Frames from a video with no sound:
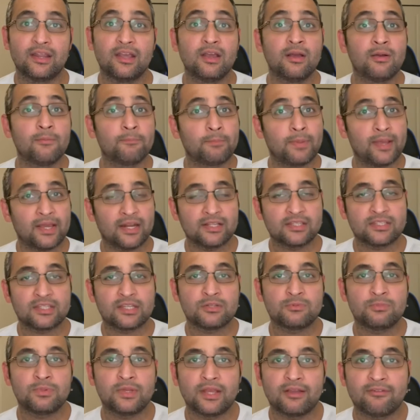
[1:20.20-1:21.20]
Perisic
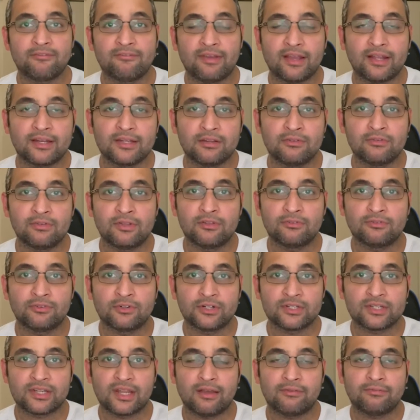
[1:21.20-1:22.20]
being effective in the
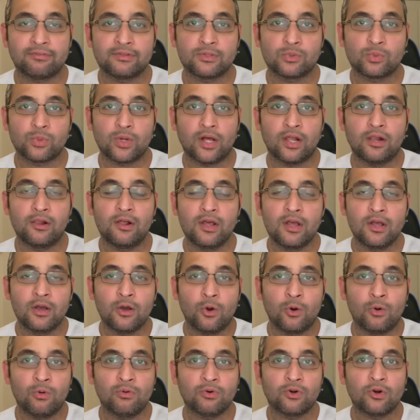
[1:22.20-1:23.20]
first half as well.
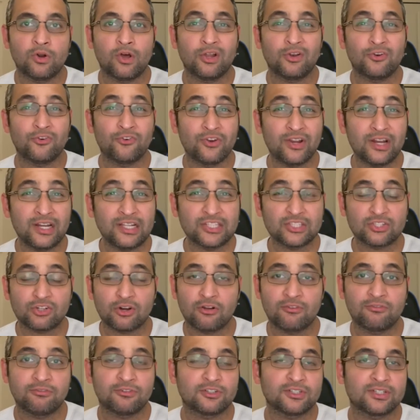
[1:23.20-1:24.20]
Overall, really
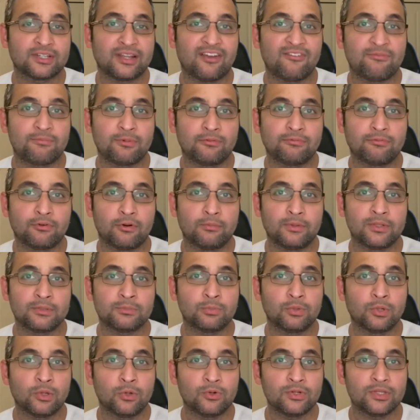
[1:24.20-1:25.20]
strong first half performance.
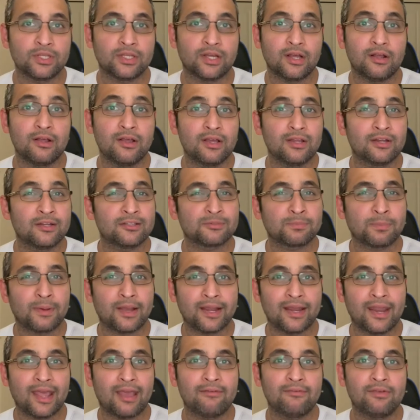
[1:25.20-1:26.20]
Bologna, despite
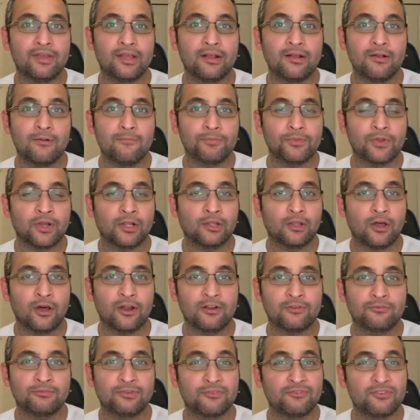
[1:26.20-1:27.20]
having a lot
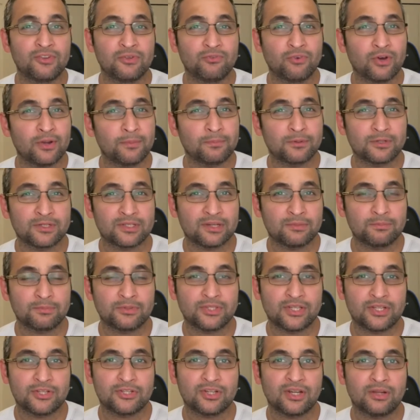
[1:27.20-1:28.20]
of 51%
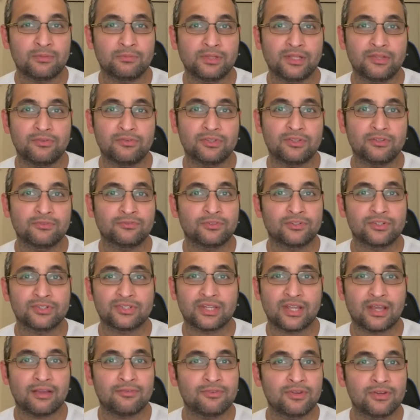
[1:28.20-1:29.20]
possession, I believe, in the first
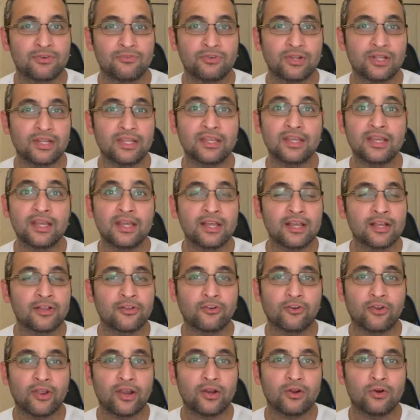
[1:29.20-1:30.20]
half, didn't really
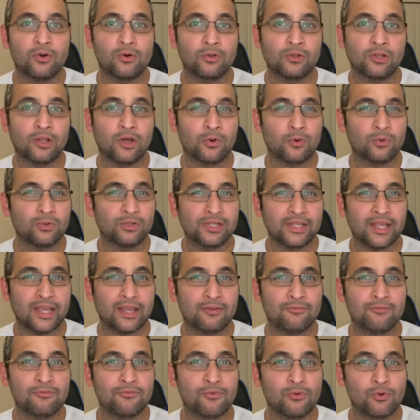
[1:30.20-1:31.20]
create a whole lot. Only
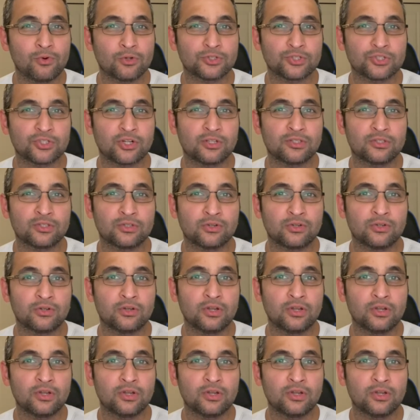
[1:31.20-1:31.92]
had 4 shots on